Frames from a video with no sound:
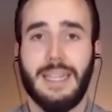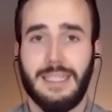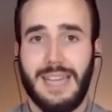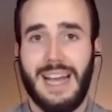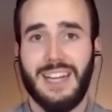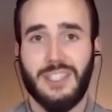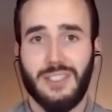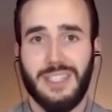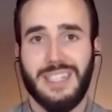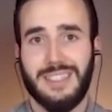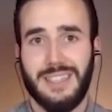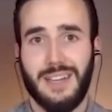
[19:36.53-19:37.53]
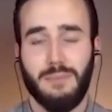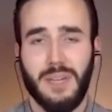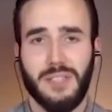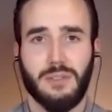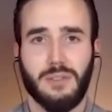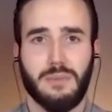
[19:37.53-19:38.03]
And it's actually
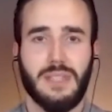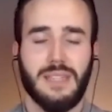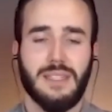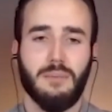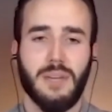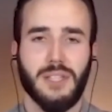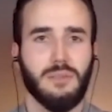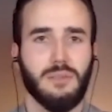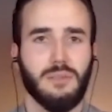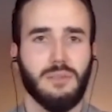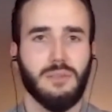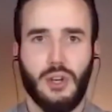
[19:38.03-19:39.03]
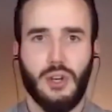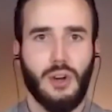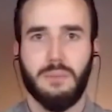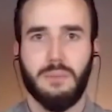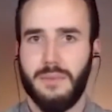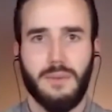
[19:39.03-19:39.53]
inside of mushrooms. That's how mushrooms, you can
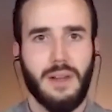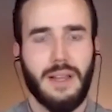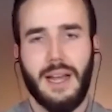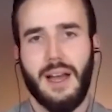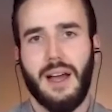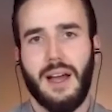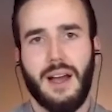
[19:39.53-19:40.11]
cook them like,